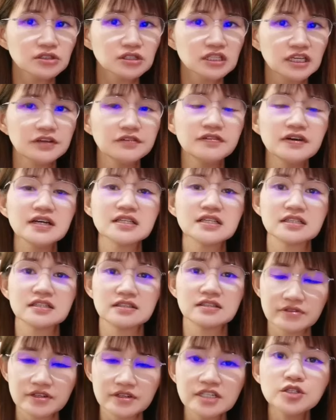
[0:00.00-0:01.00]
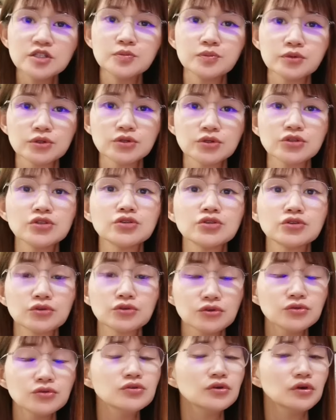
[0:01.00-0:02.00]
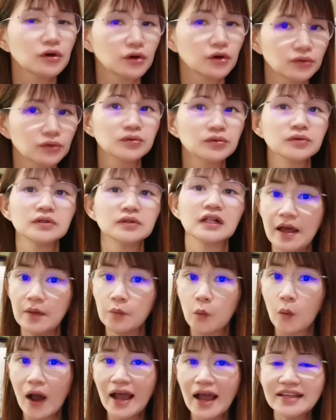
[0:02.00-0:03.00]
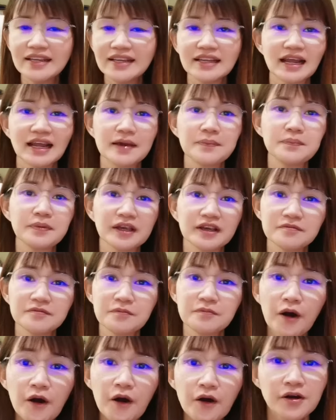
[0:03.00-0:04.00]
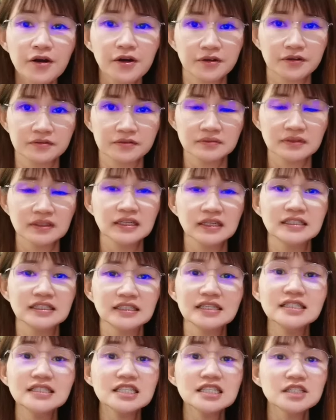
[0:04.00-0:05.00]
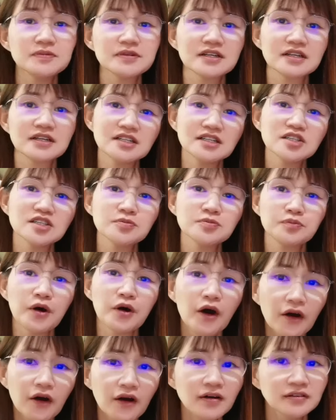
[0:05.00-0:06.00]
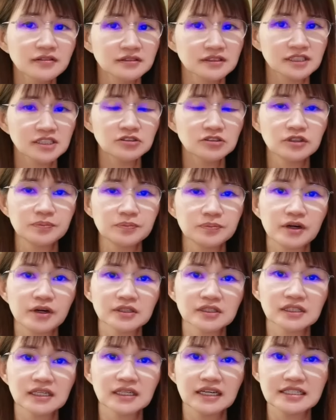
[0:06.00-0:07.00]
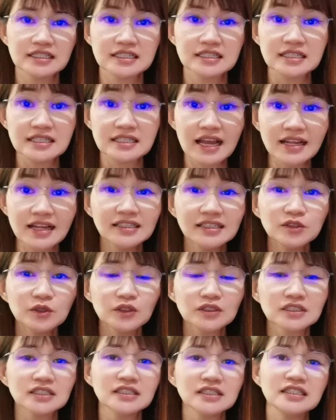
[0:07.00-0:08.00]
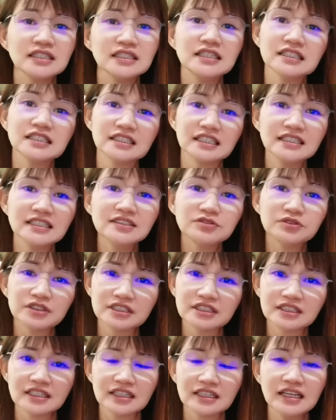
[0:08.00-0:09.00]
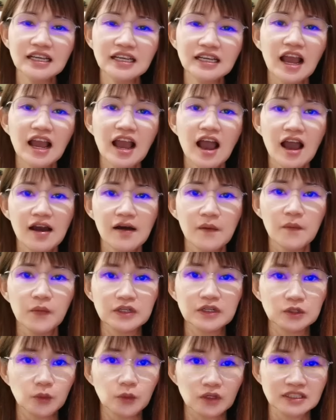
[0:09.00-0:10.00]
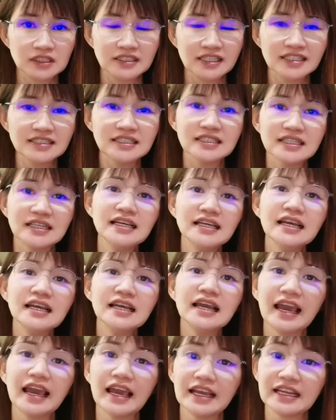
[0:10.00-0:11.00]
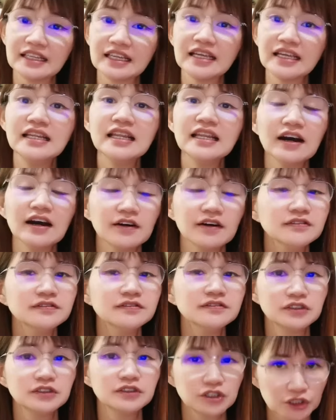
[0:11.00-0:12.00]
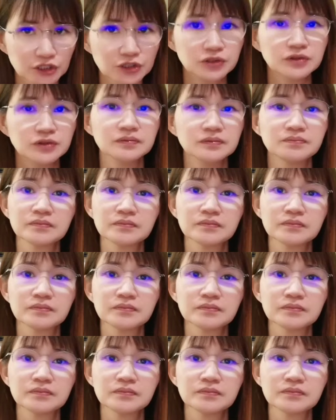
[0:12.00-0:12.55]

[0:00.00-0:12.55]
could give a serious boost to gold. And why did I pick Pocong? This is because Pocong just reported a stellar quarterly earnings recently, which was yesterday, 18th of June.